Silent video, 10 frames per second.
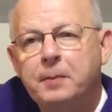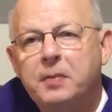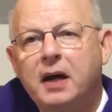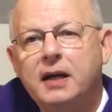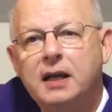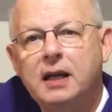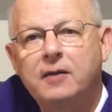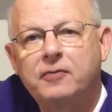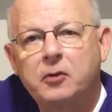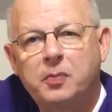but
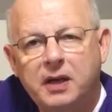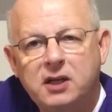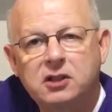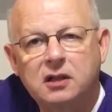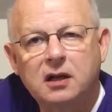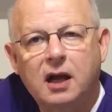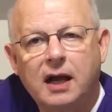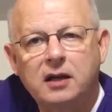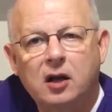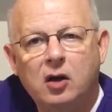if the patient
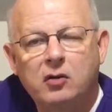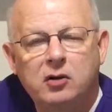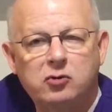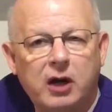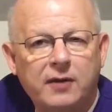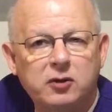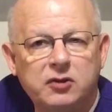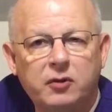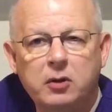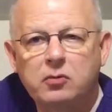I know travels
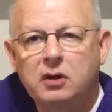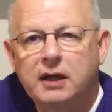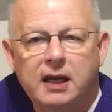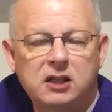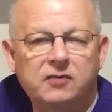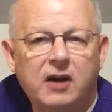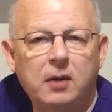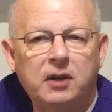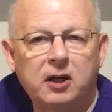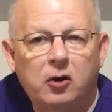frequently, has
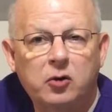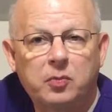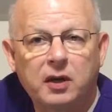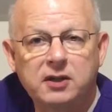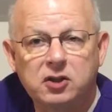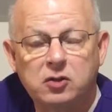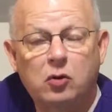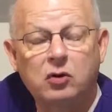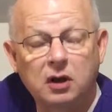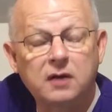family other places,
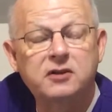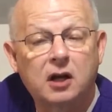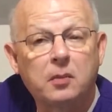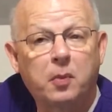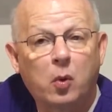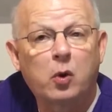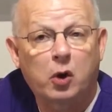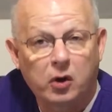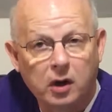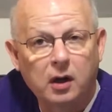or lives on a
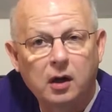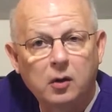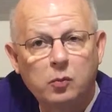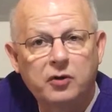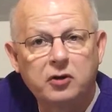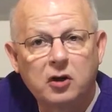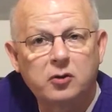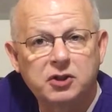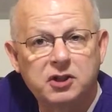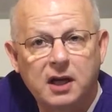border with
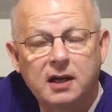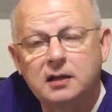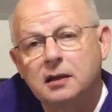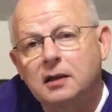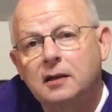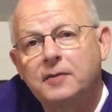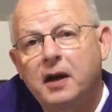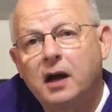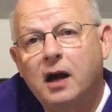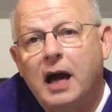another state,
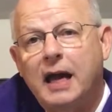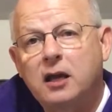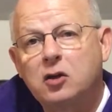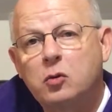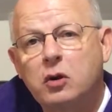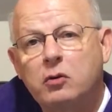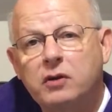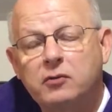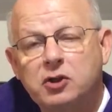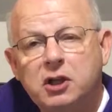I can
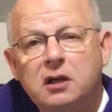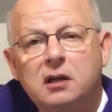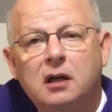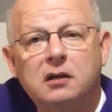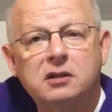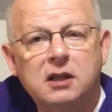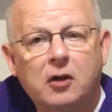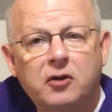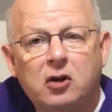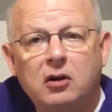query Virginia,
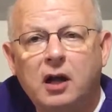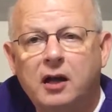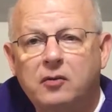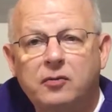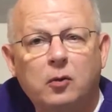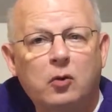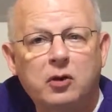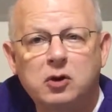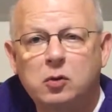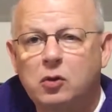South Carolina,
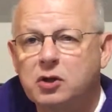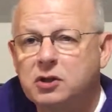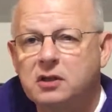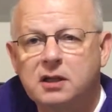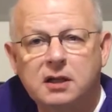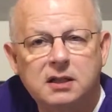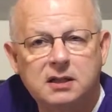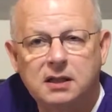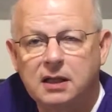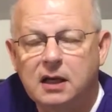Florida, Georgia,
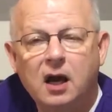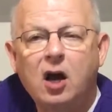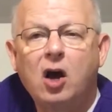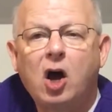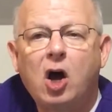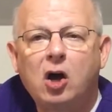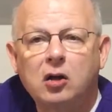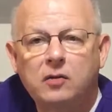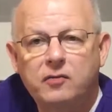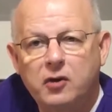Tennessee.
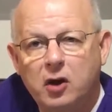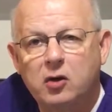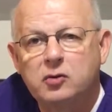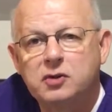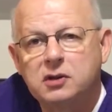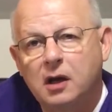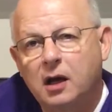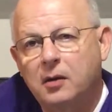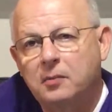All of those